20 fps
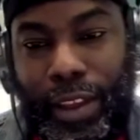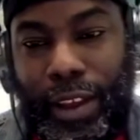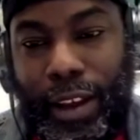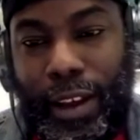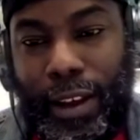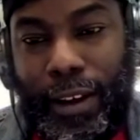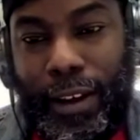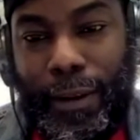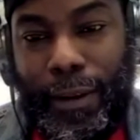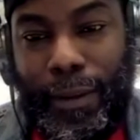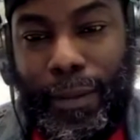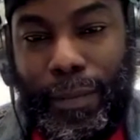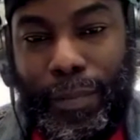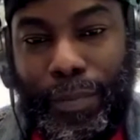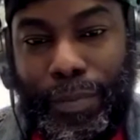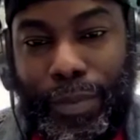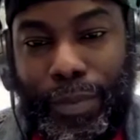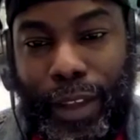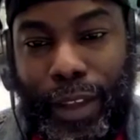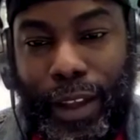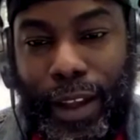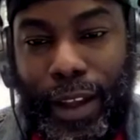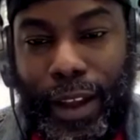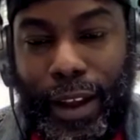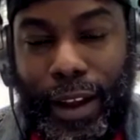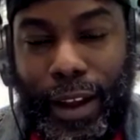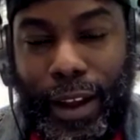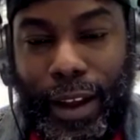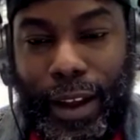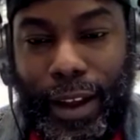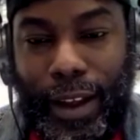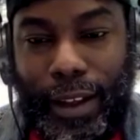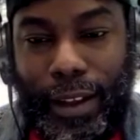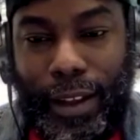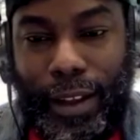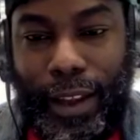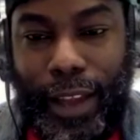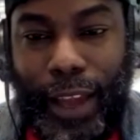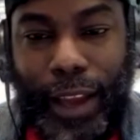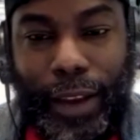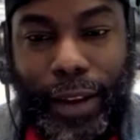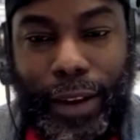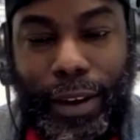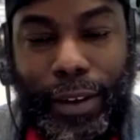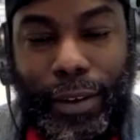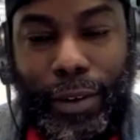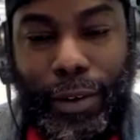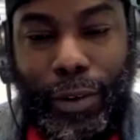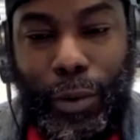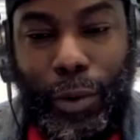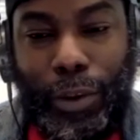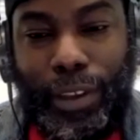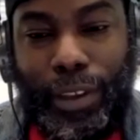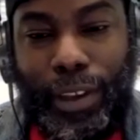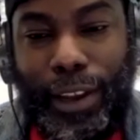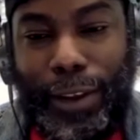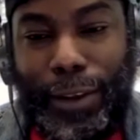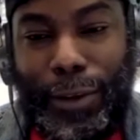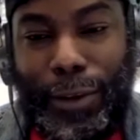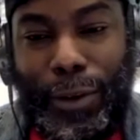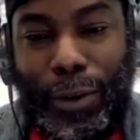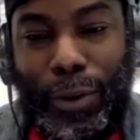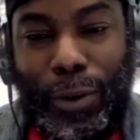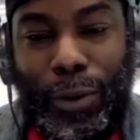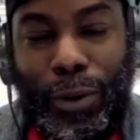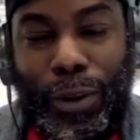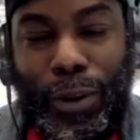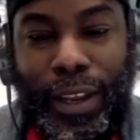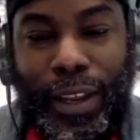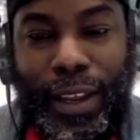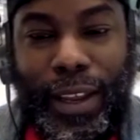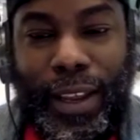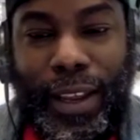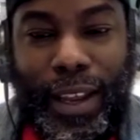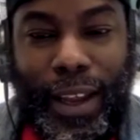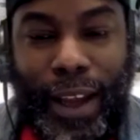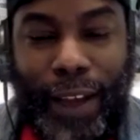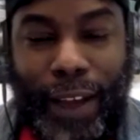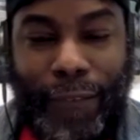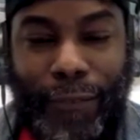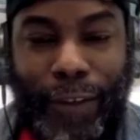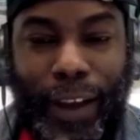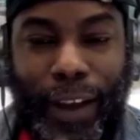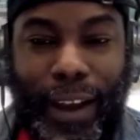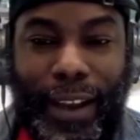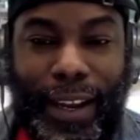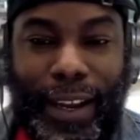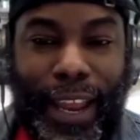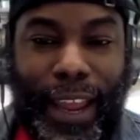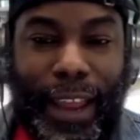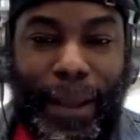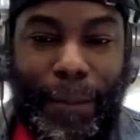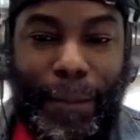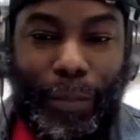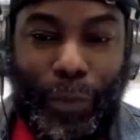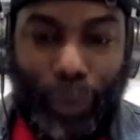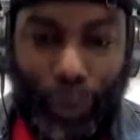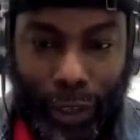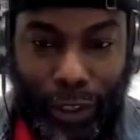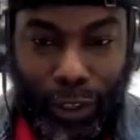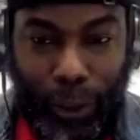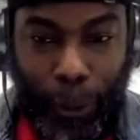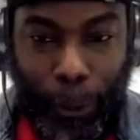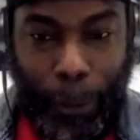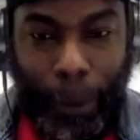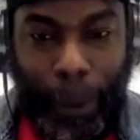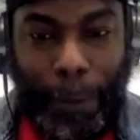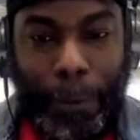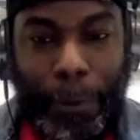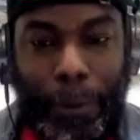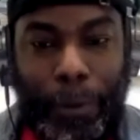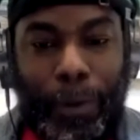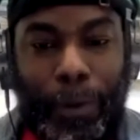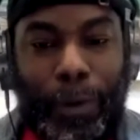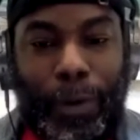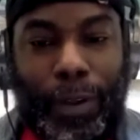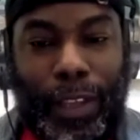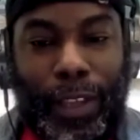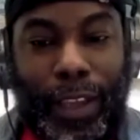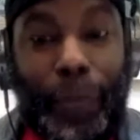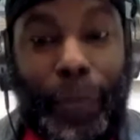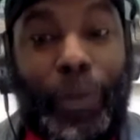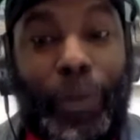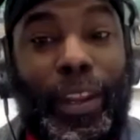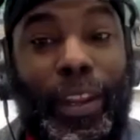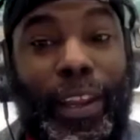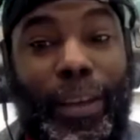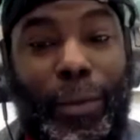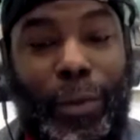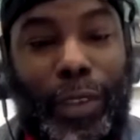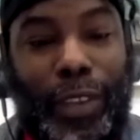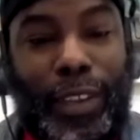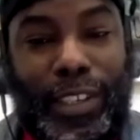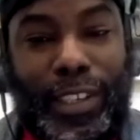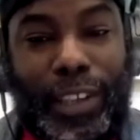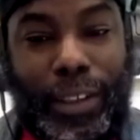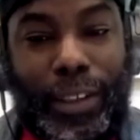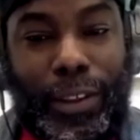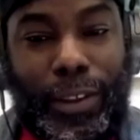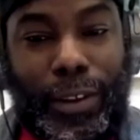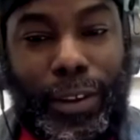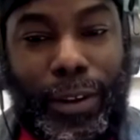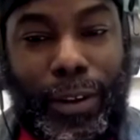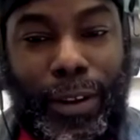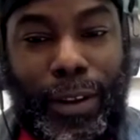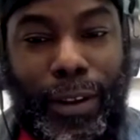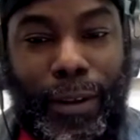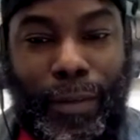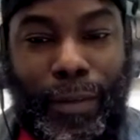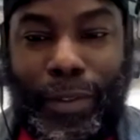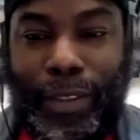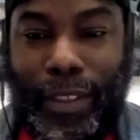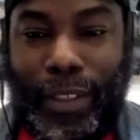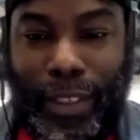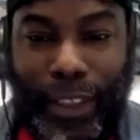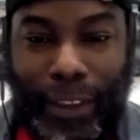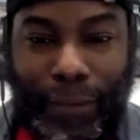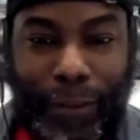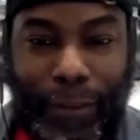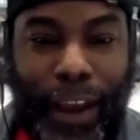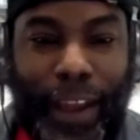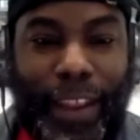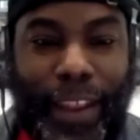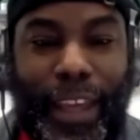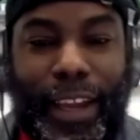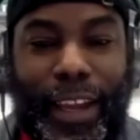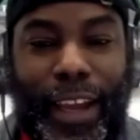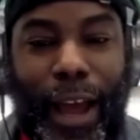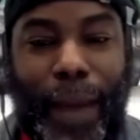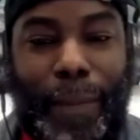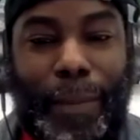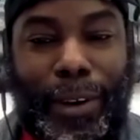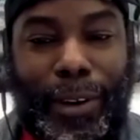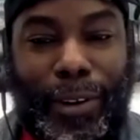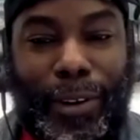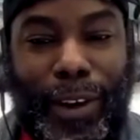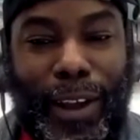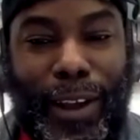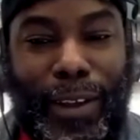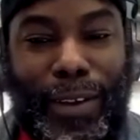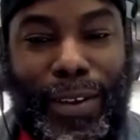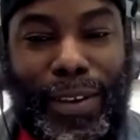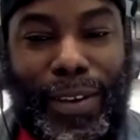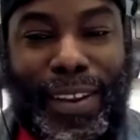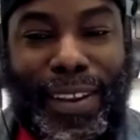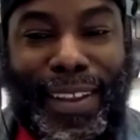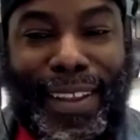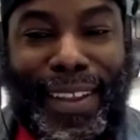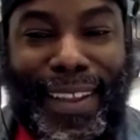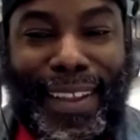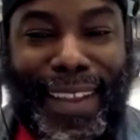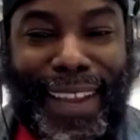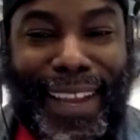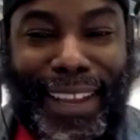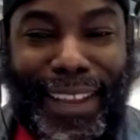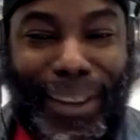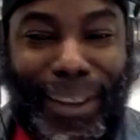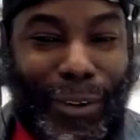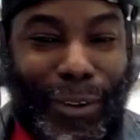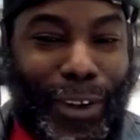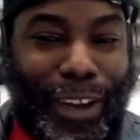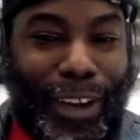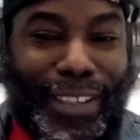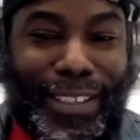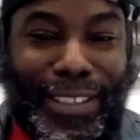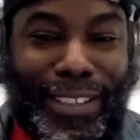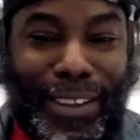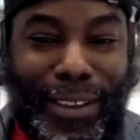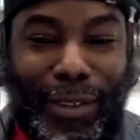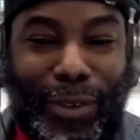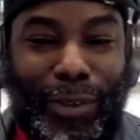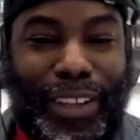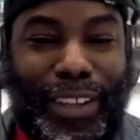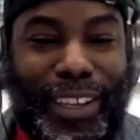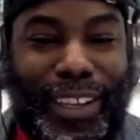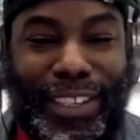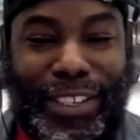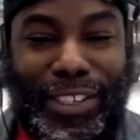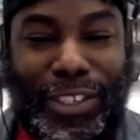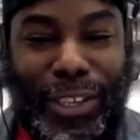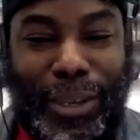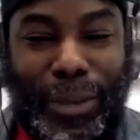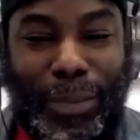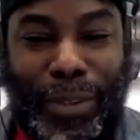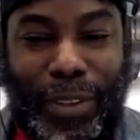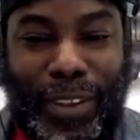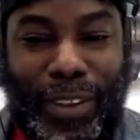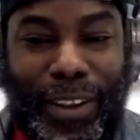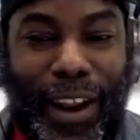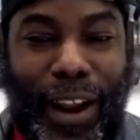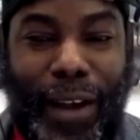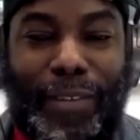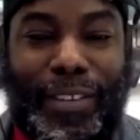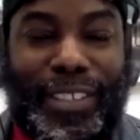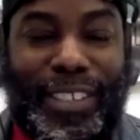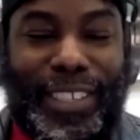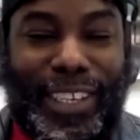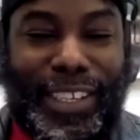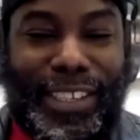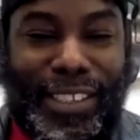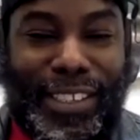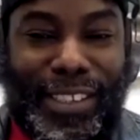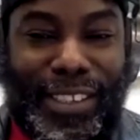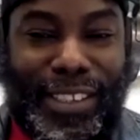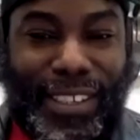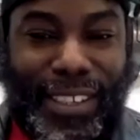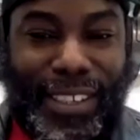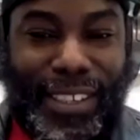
um, I, I, a lot in, in the work that I do, I find that when two people can relate with each other, they find that common ground, and the rest of the relationship and the conversation